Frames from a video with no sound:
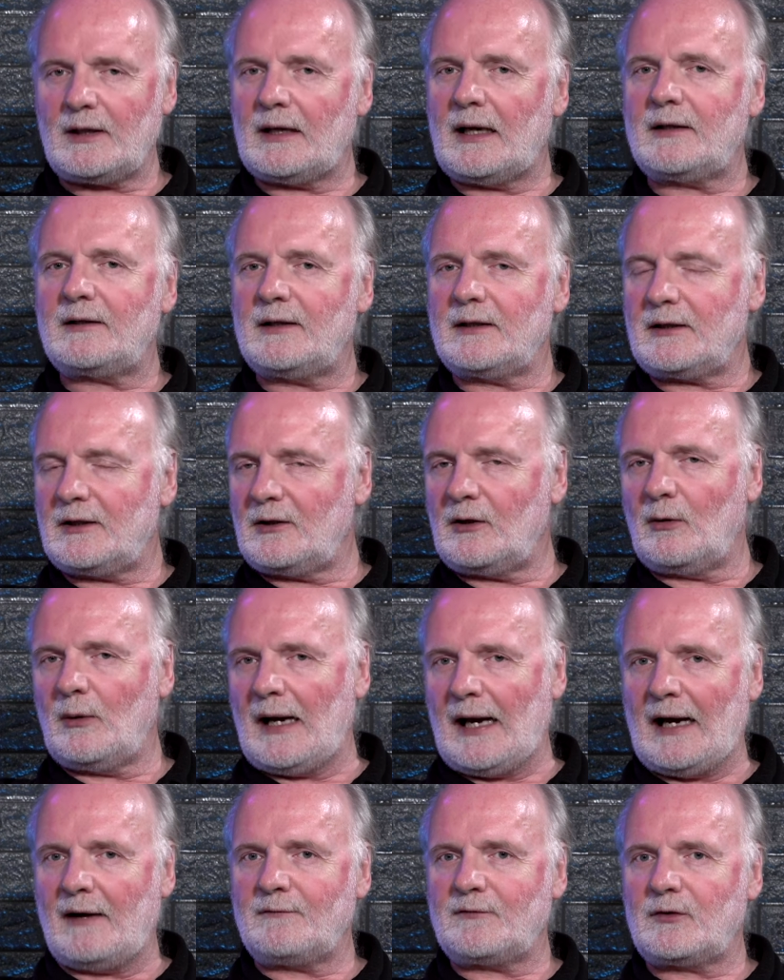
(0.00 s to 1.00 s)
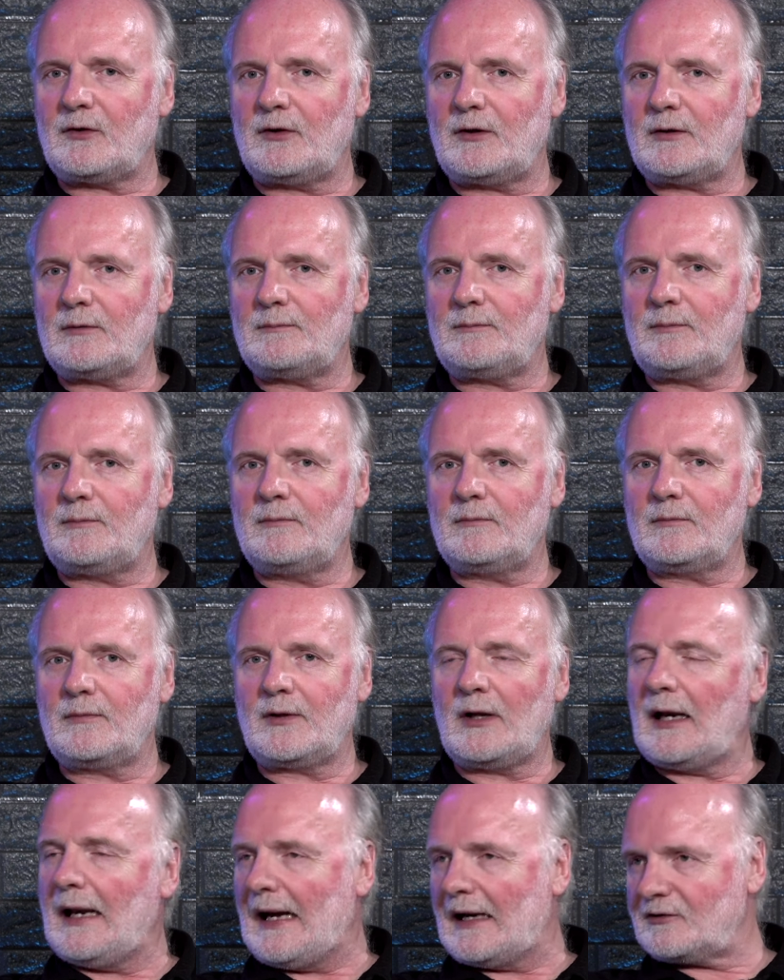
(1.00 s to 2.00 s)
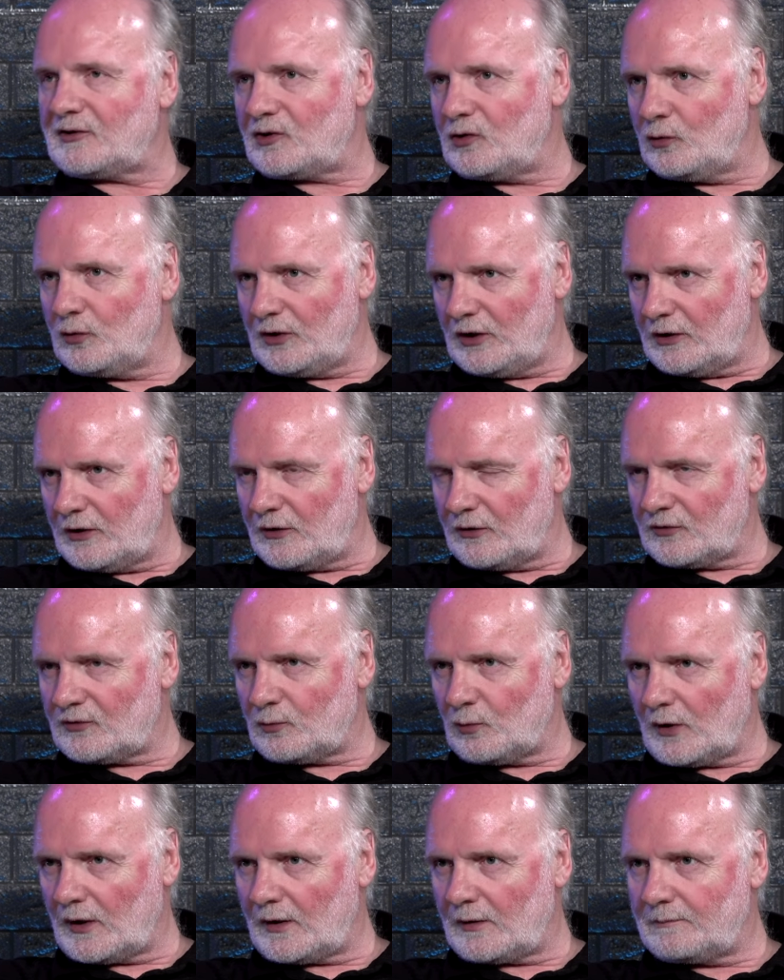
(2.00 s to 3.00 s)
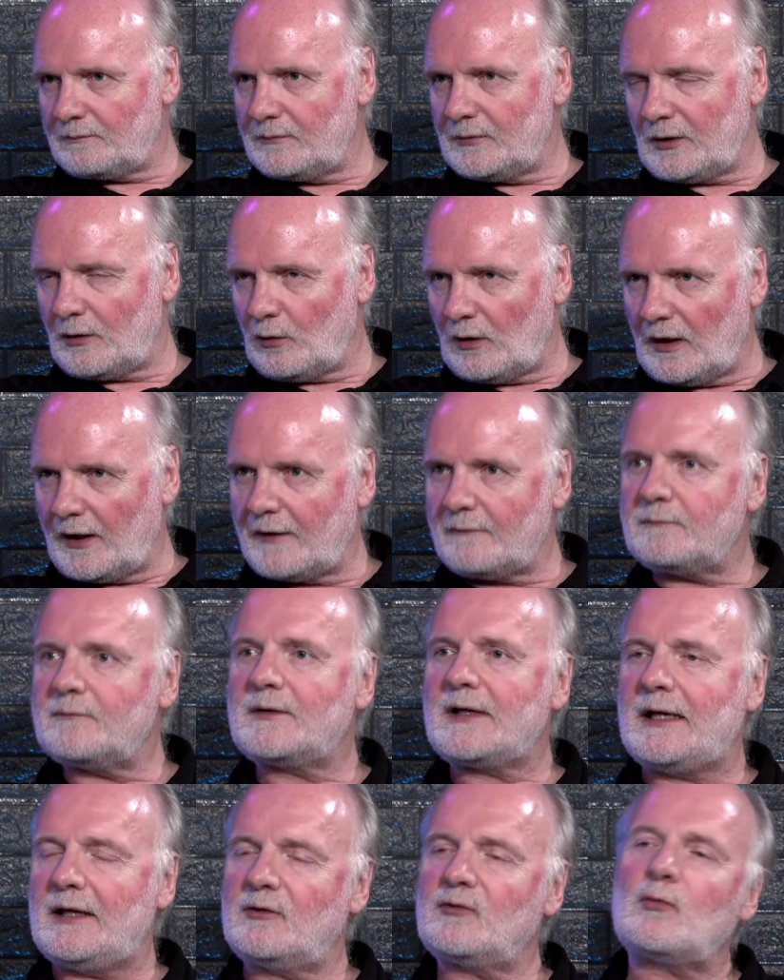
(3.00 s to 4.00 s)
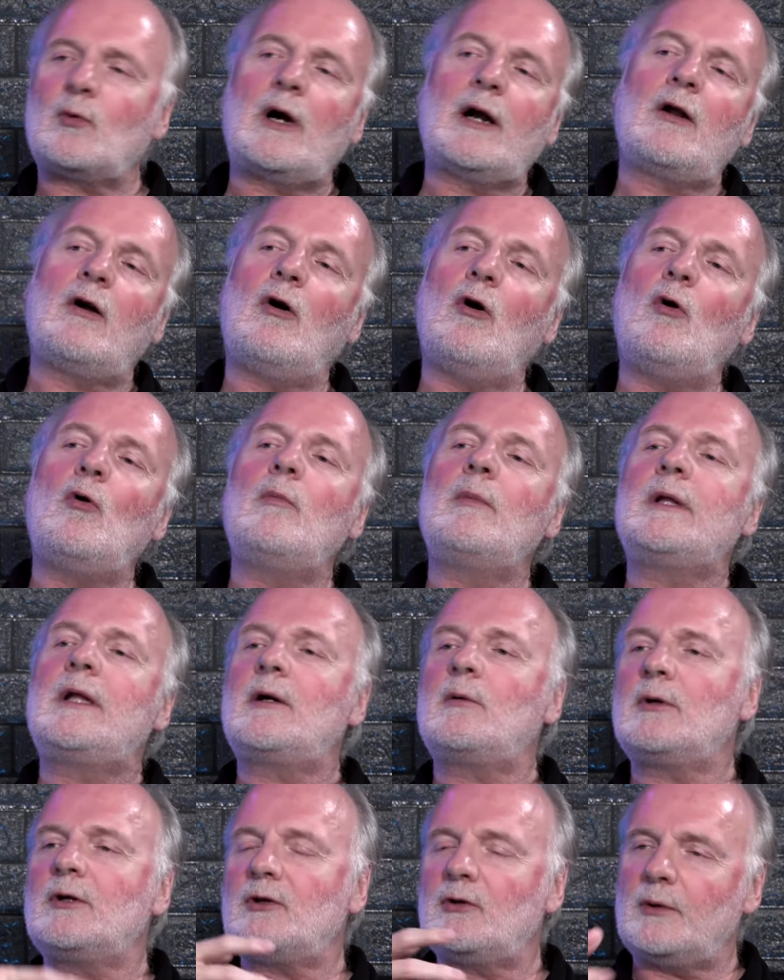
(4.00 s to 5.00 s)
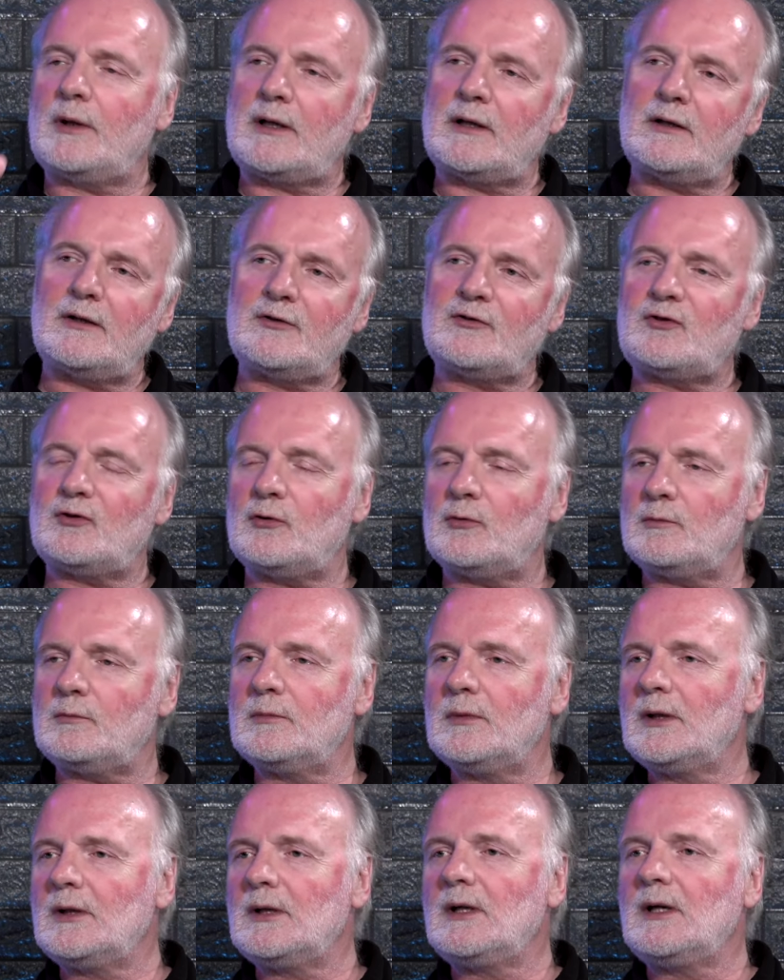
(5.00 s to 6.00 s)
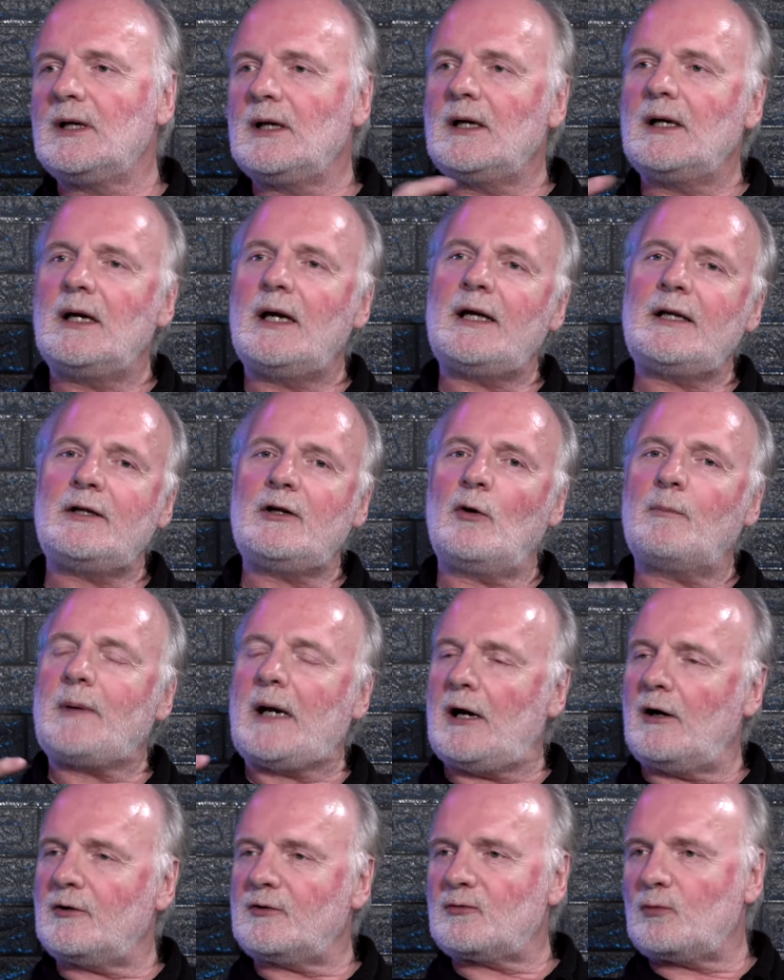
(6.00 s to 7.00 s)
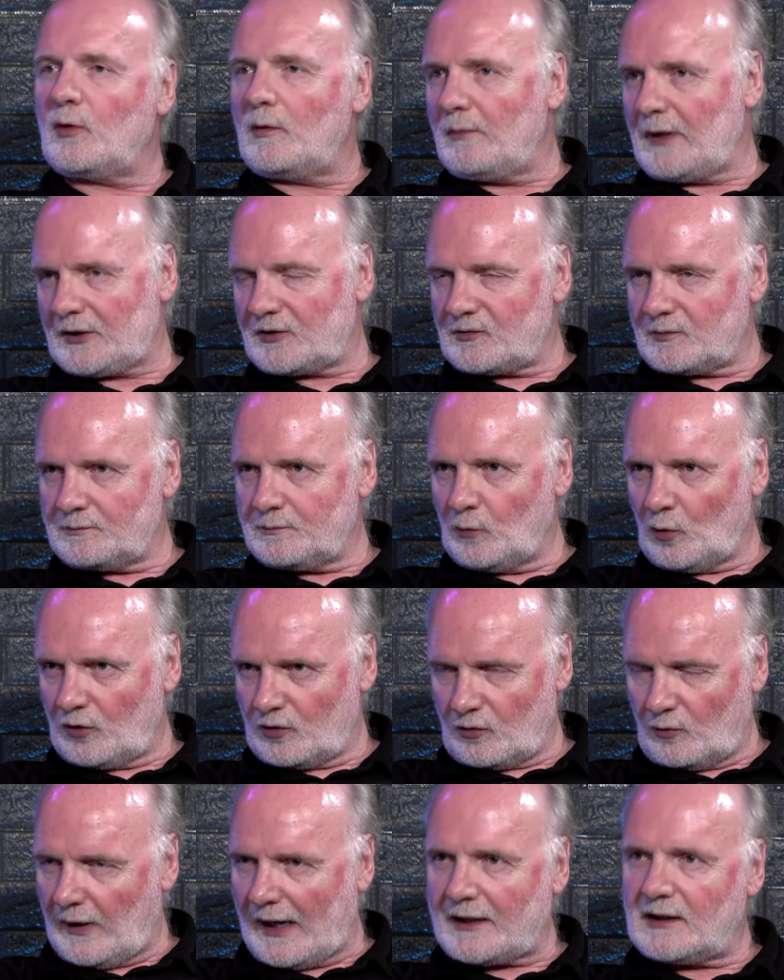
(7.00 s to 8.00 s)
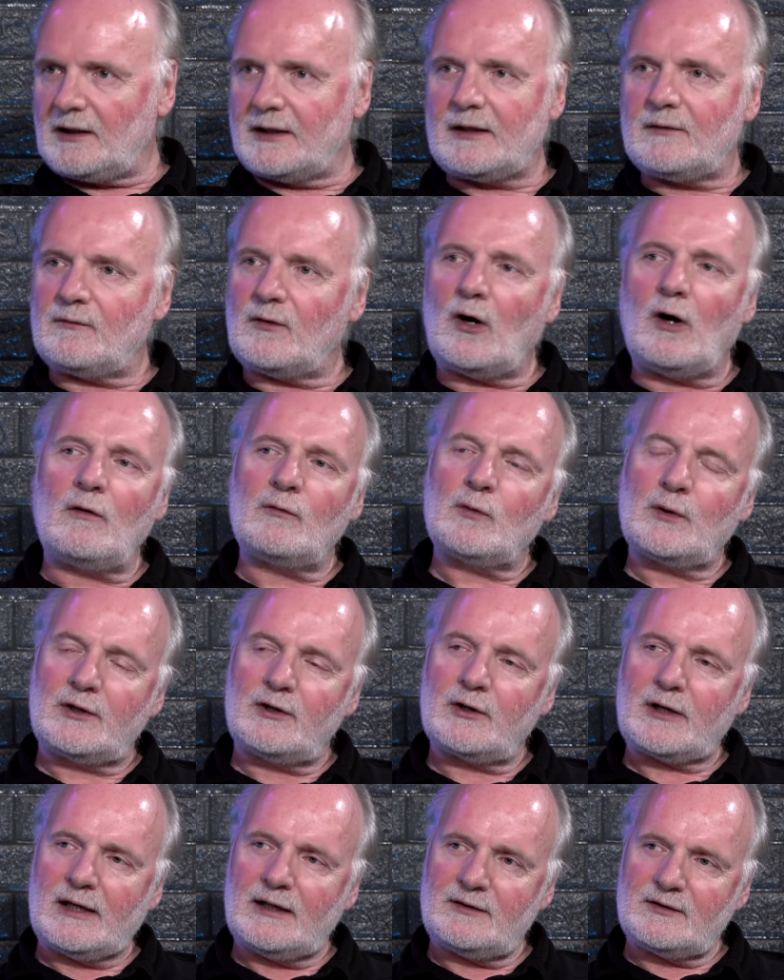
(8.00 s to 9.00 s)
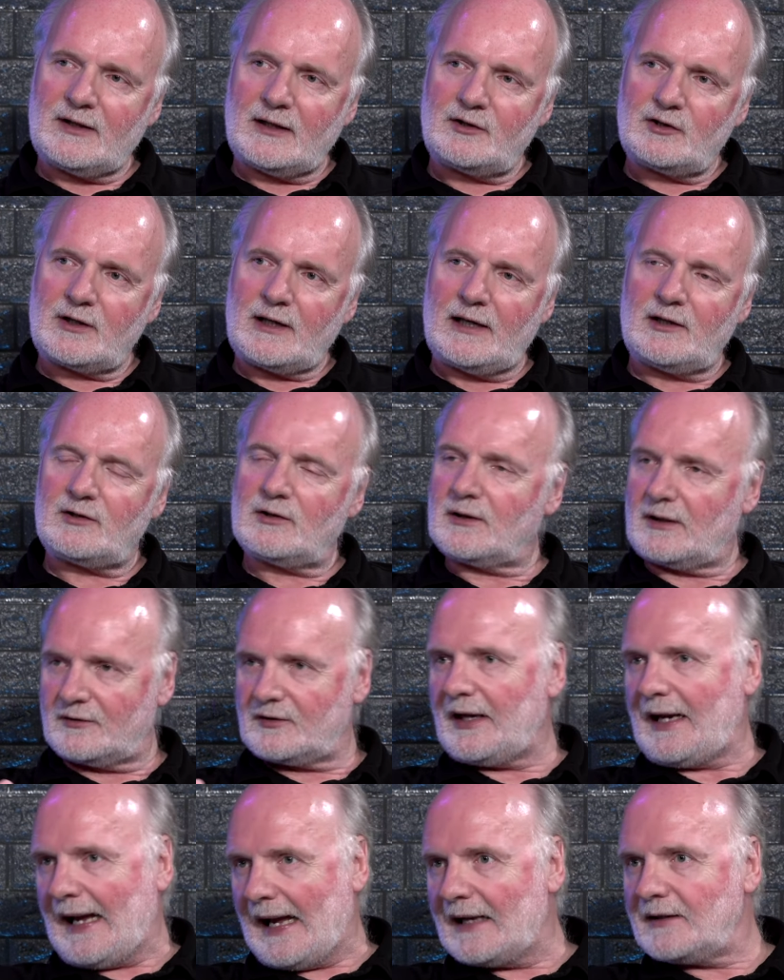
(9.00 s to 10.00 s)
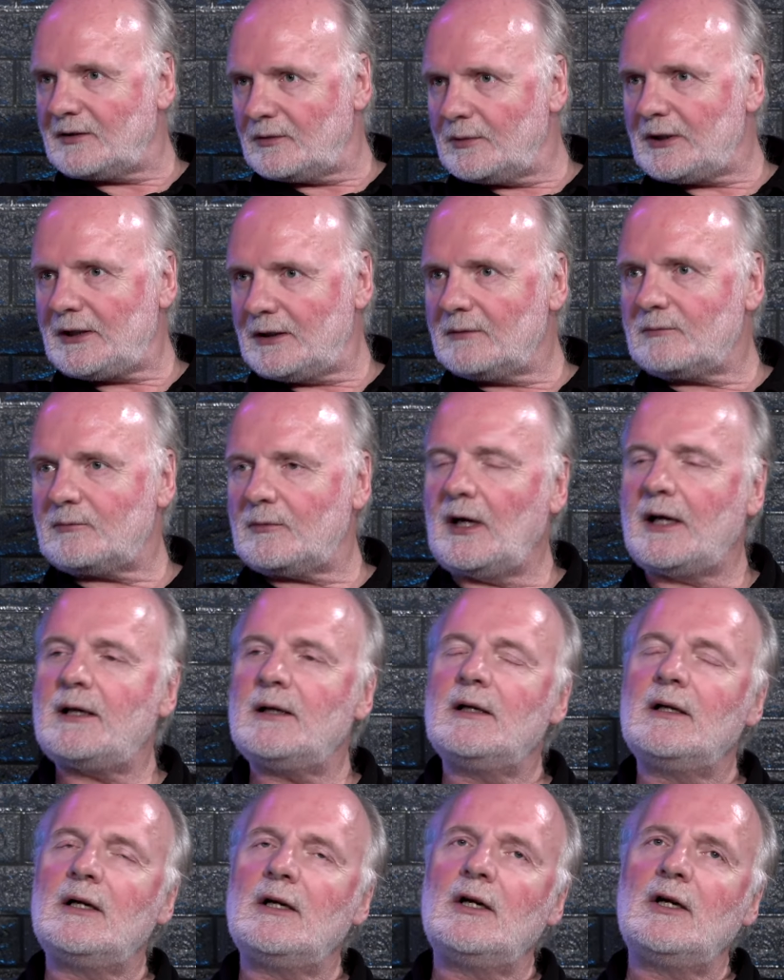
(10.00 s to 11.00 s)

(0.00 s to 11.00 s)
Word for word: And I think, you know, after the last 2 years where, you know, a lot of kids were at home and they were doing the Zoom, and, you know, parents were much more directly involved with their kids' education because they had to be, yeah, right?